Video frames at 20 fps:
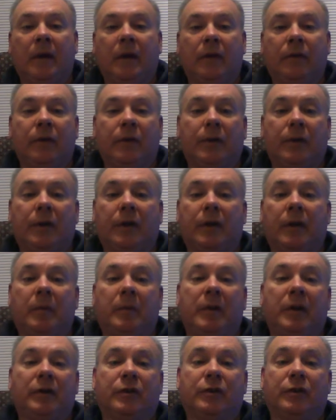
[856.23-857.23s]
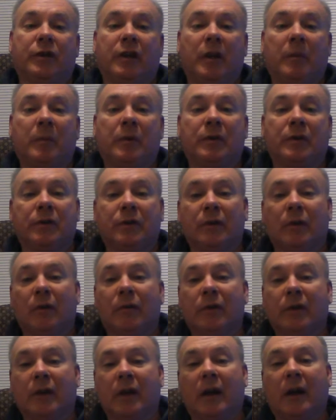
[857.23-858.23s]
if you're going to measure temperature
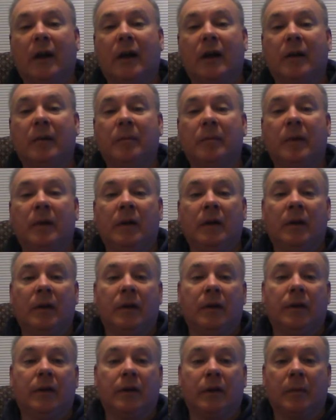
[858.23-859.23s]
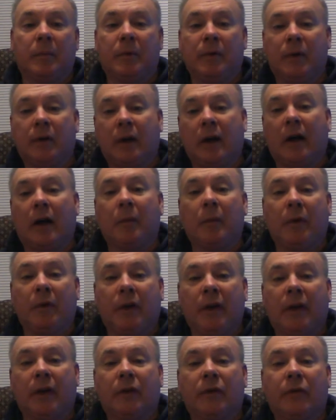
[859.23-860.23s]
over time, you're going to put time on
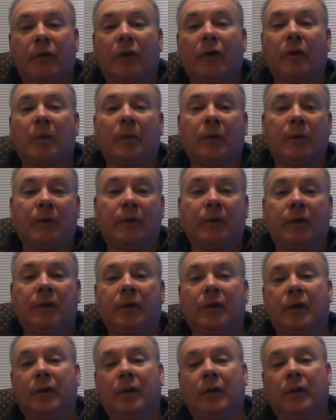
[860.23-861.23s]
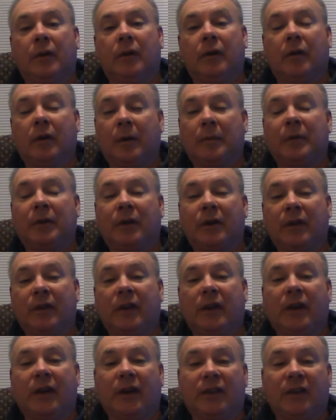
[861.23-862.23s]
the X variable, on
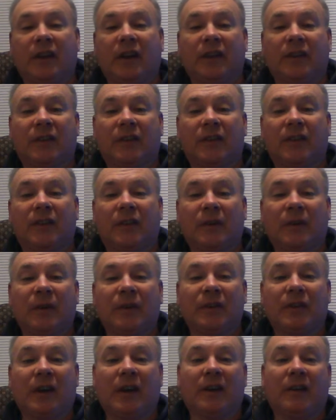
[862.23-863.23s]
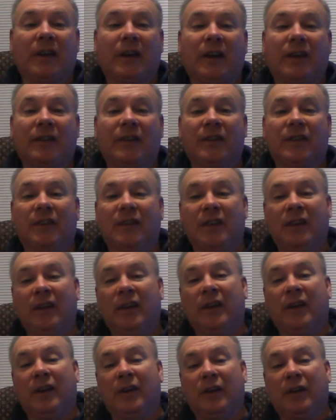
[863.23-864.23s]
the X axis, the horizontal axis,
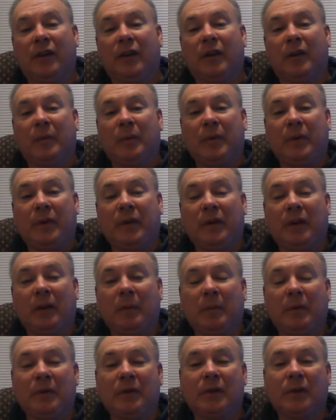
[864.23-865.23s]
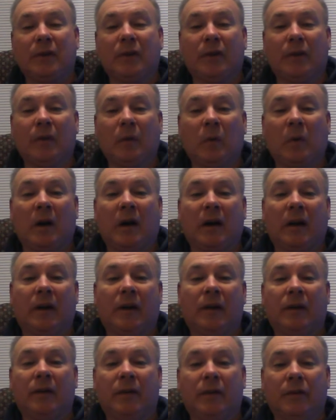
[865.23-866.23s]
and you're going to put the temperature on the
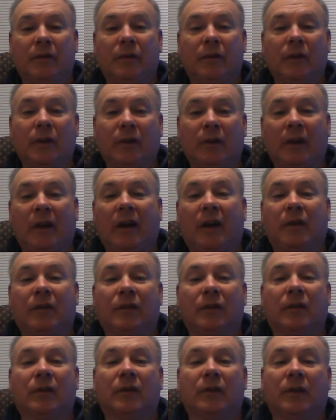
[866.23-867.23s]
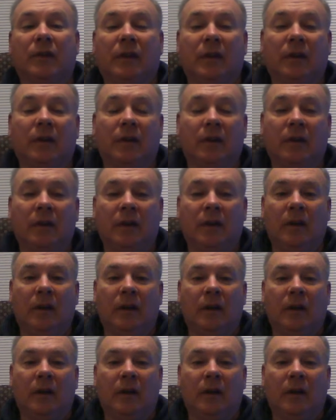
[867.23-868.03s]
Y vertical axis, and then